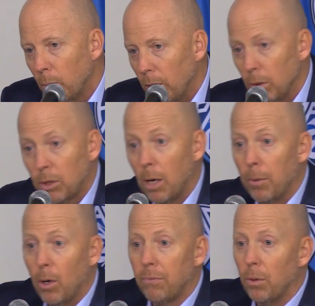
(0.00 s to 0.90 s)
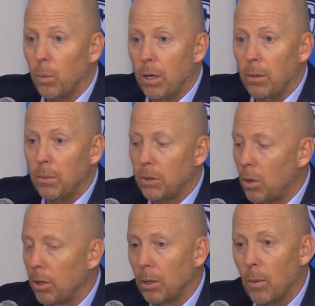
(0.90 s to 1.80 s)
Whether it's coming off the rim,
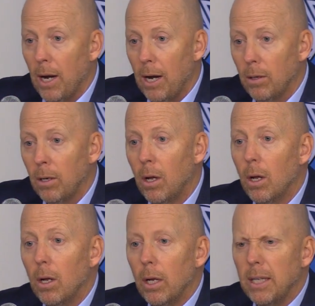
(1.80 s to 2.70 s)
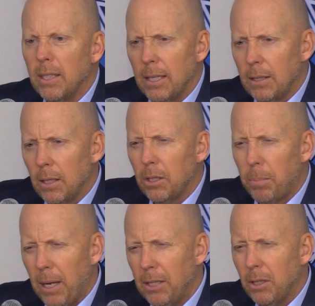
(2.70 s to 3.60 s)
it's on the ground, his
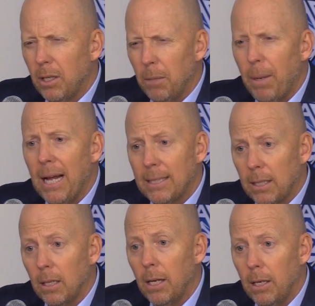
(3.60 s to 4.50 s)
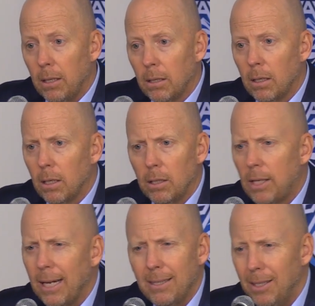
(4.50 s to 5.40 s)
anticipation of the passing lane,
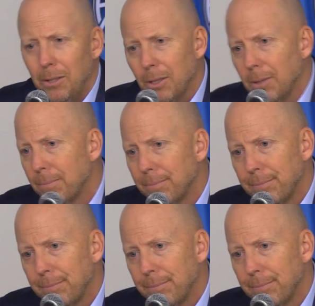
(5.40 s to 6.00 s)
can't teach it.